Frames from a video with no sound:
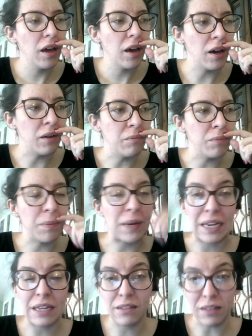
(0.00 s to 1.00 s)
But my
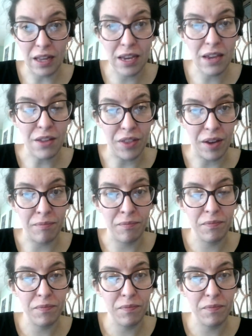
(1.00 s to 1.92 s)
kids like them